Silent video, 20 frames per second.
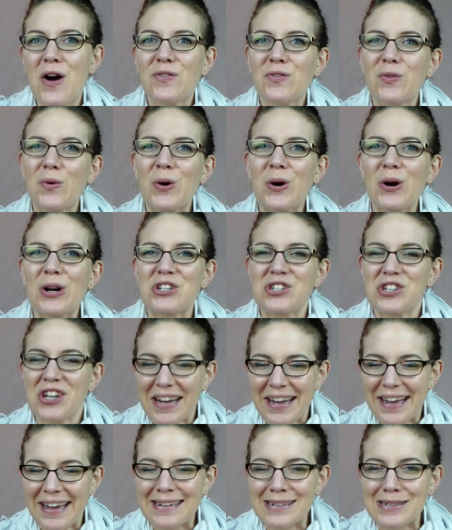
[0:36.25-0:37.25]
for
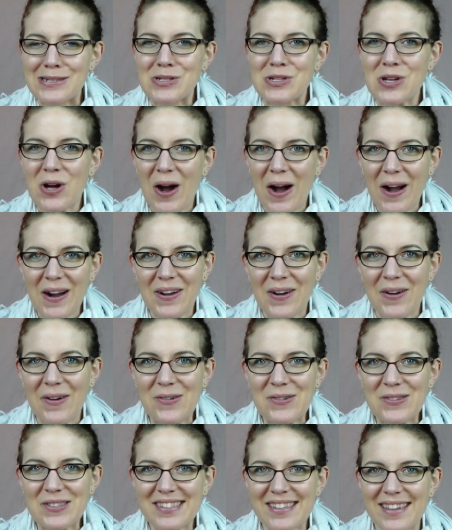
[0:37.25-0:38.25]
chicken
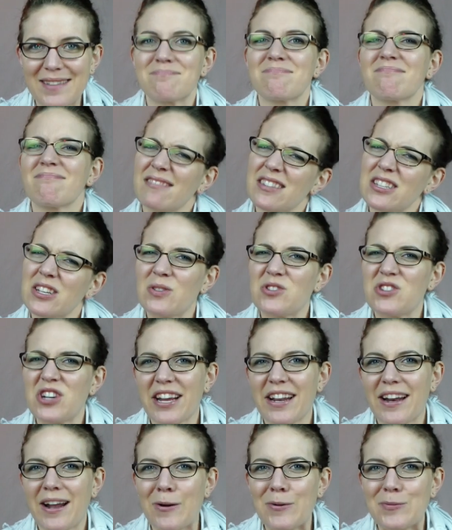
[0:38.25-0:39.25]
tacos. Let's go
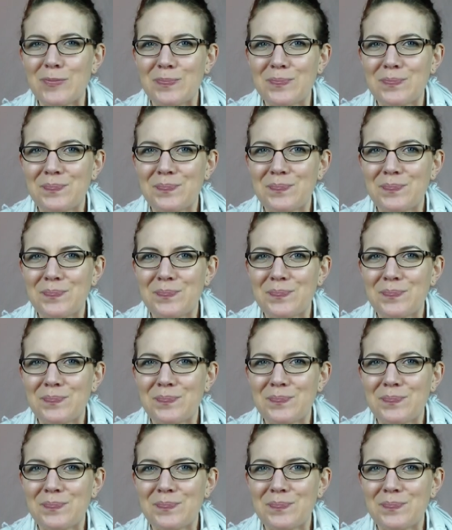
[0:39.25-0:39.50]
check it out.